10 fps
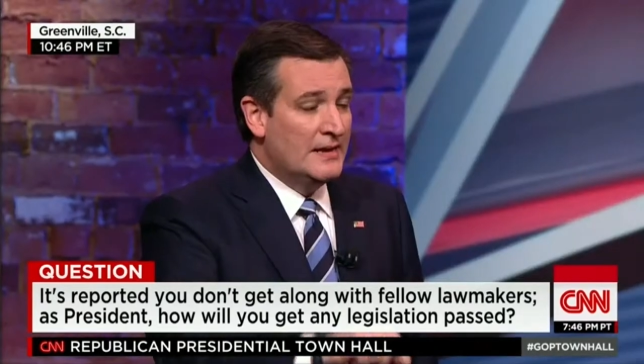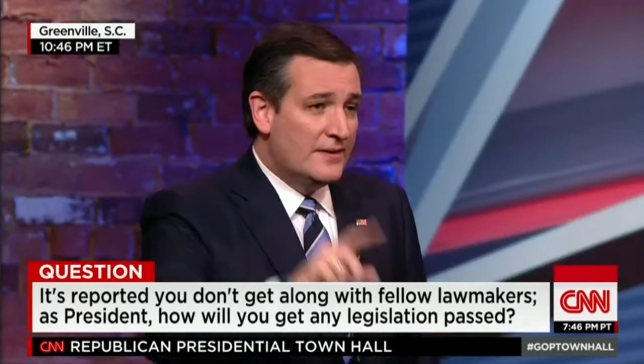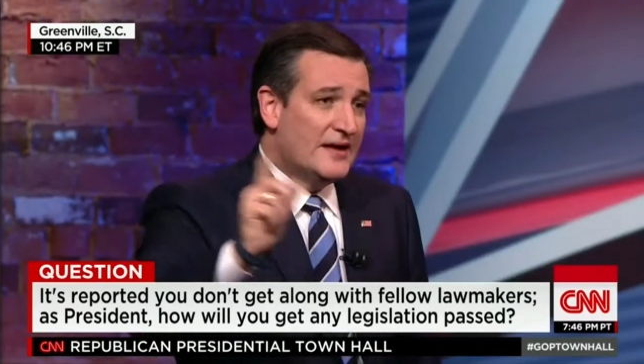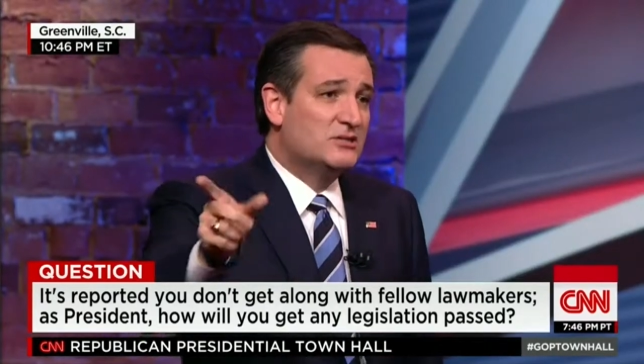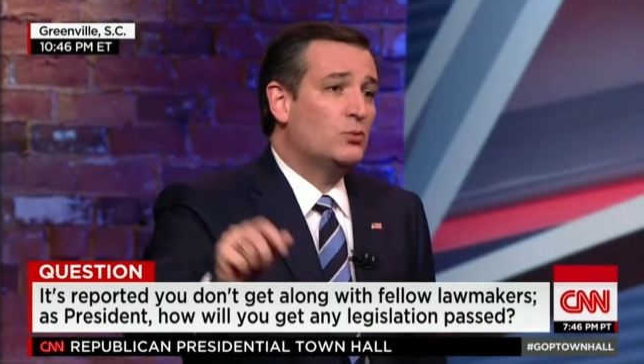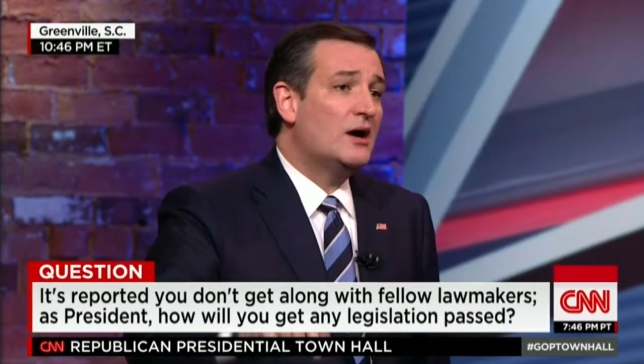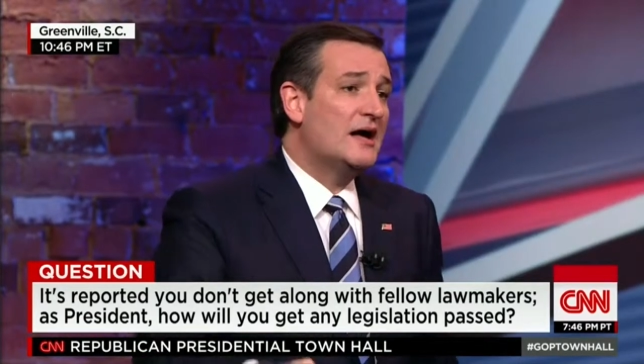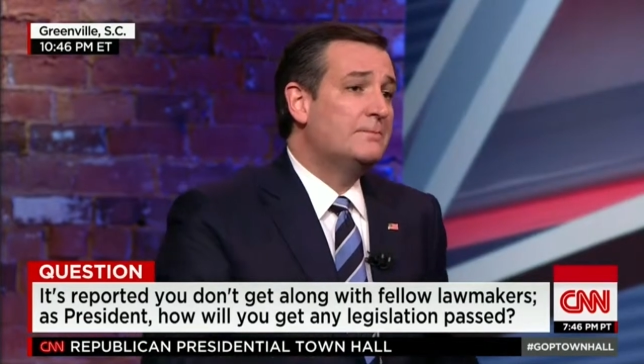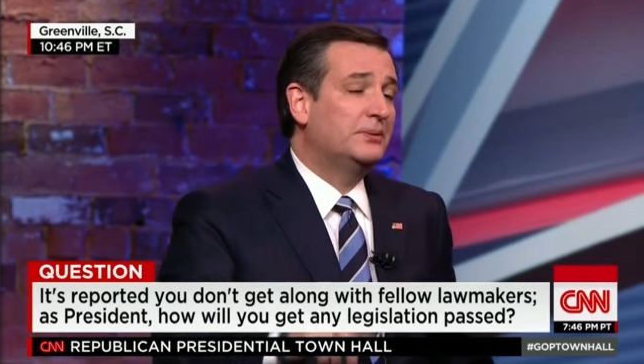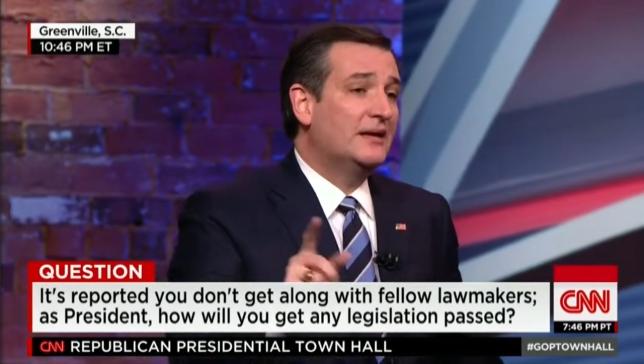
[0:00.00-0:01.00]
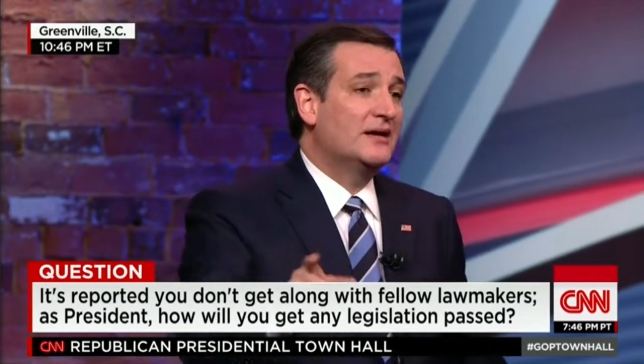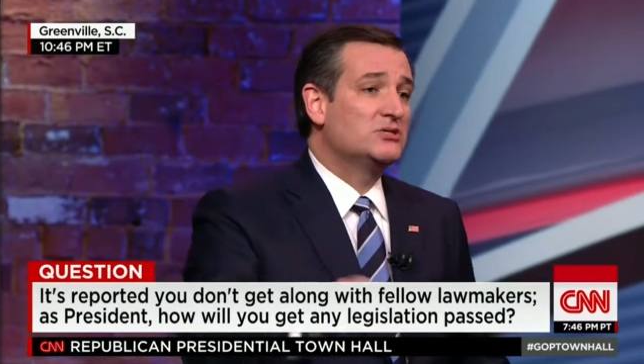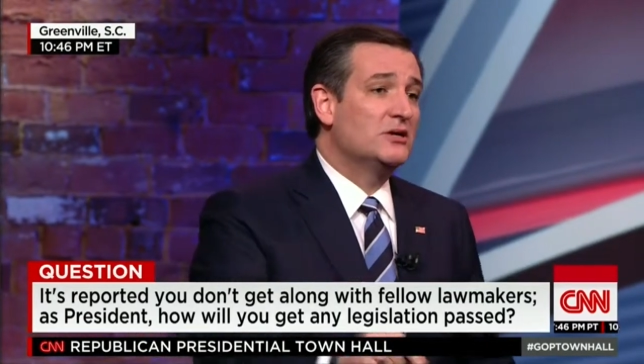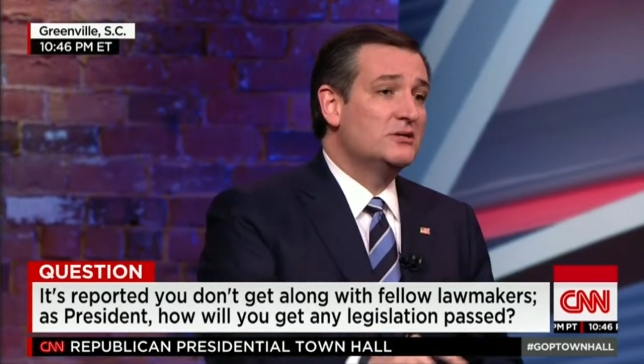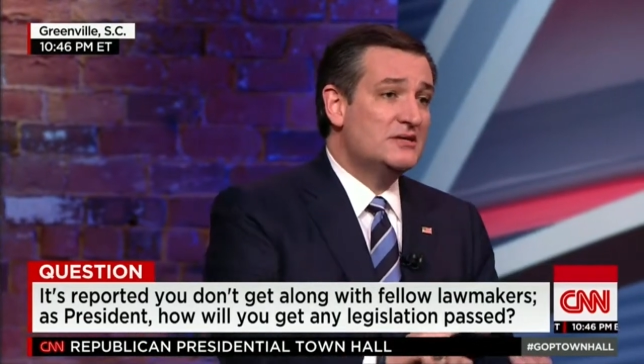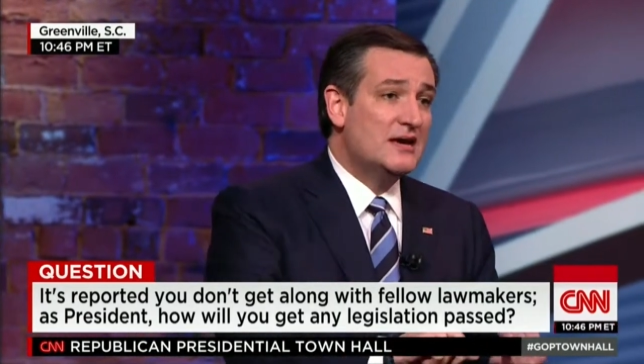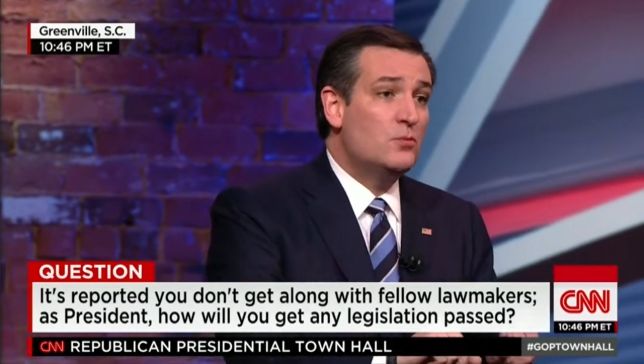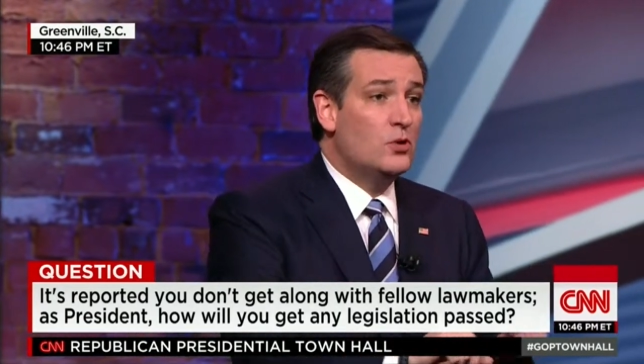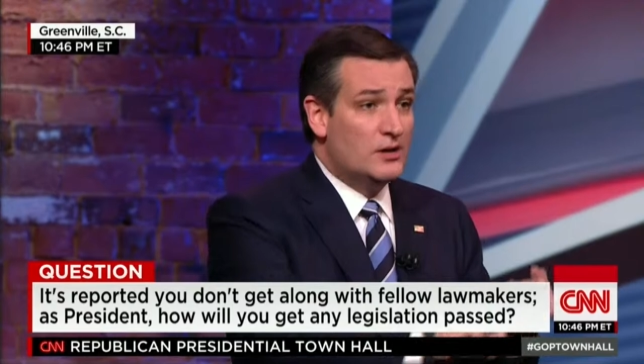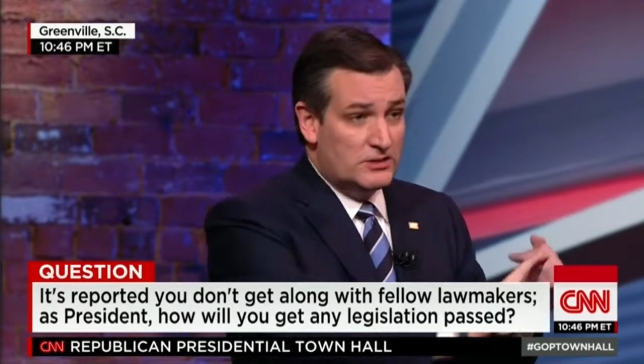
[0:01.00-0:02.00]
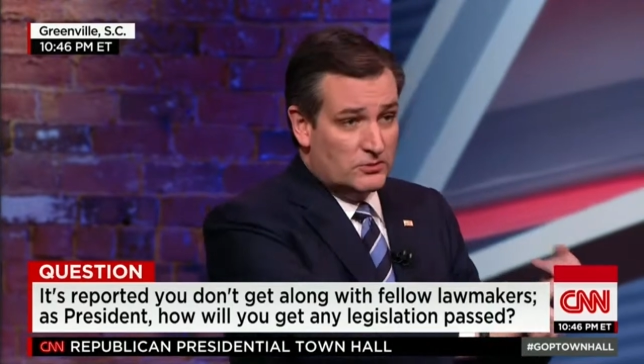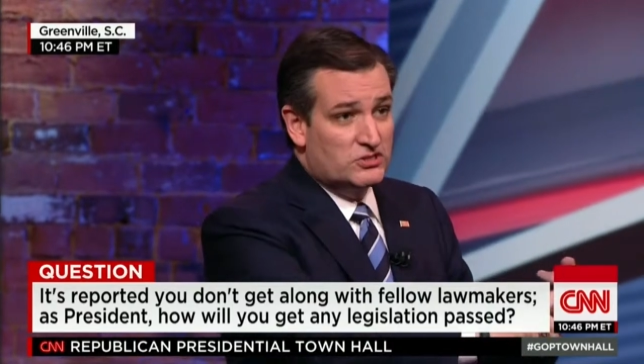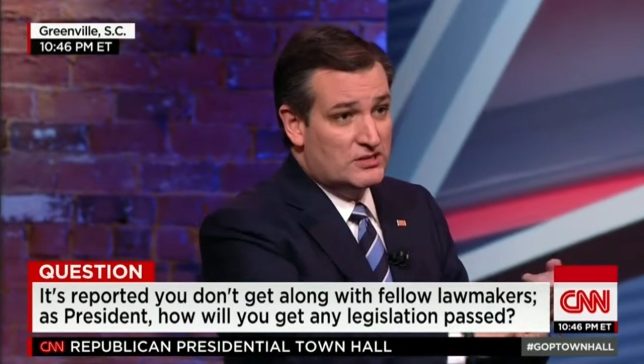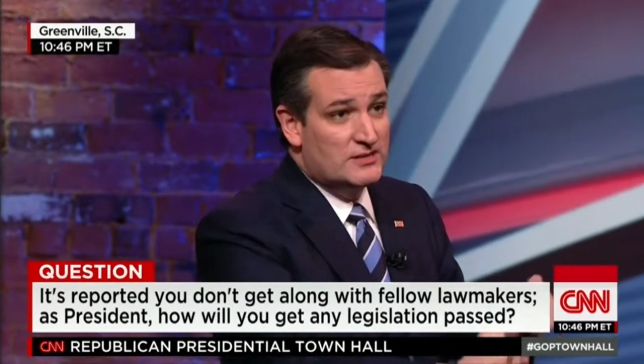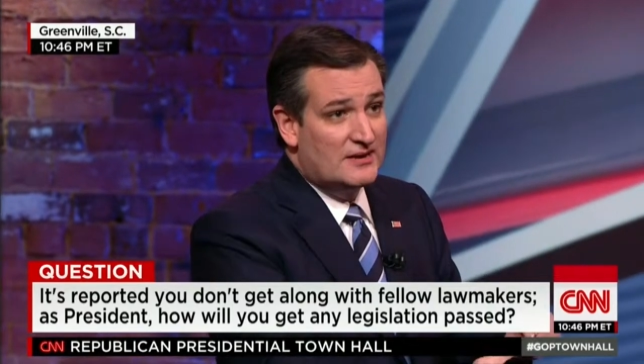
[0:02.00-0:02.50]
That's why I pledged on day one to rescind